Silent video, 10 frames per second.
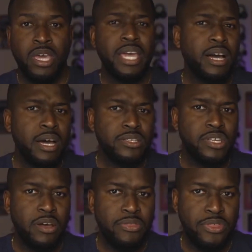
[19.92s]
Hey guys,
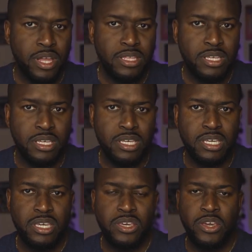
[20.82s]
Thunder
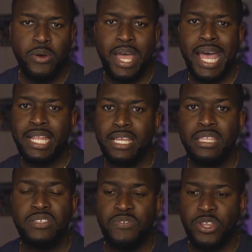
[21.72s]
E here and in
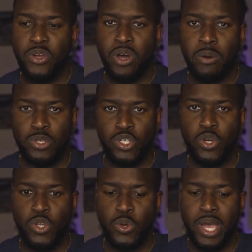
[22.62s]
this video I'll be
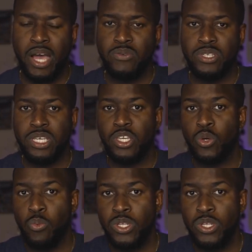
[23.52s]
showing you how to take your